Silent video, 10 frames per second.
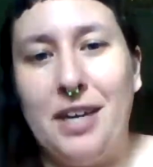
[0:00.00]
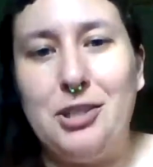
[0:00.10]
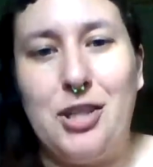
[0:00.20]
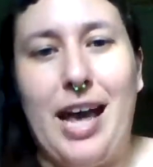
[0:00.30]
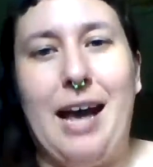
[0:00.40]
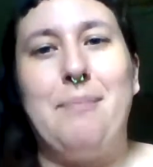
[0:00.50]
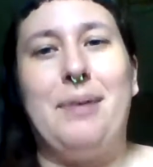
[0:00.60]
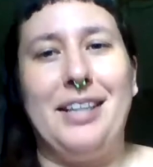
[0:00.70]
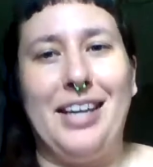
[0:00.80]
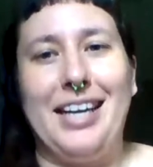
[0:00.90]
finished that,
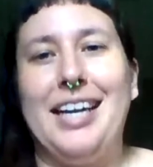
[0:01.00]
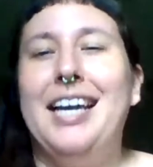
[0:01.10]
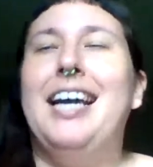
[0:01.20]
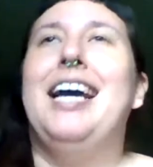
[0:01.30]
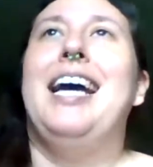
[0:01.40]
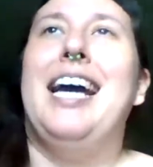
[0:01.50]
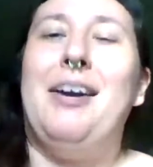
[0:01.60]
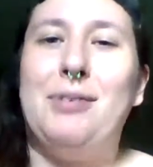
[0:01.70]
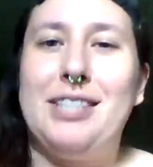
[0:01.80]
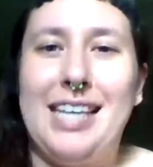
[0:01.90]
but like
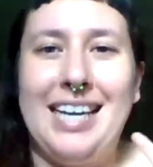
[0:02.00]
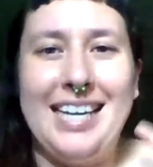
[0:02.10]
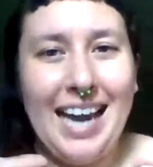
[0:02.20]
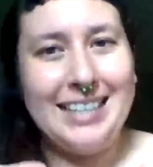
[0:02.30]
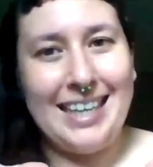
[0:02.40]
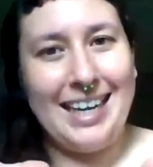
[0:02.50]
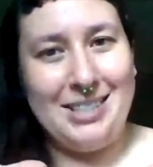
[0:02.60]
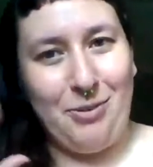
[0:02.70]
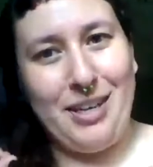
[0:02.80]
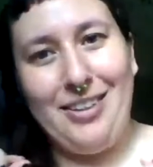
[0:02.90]
it was like, yes, I get
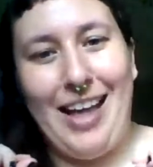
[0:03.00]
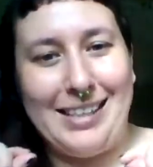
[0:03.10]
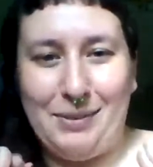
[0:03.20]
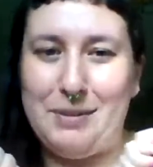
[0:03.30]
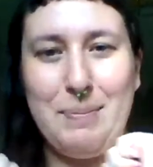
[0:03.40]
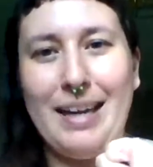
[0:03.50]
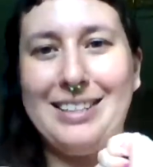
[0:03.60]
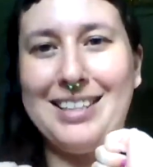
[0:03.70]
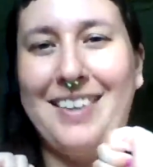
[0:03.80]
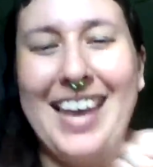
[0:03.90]
to read the last fifty pages
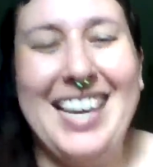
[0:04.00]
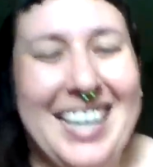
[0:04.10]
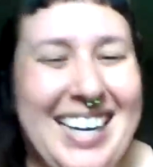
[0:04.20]
of this,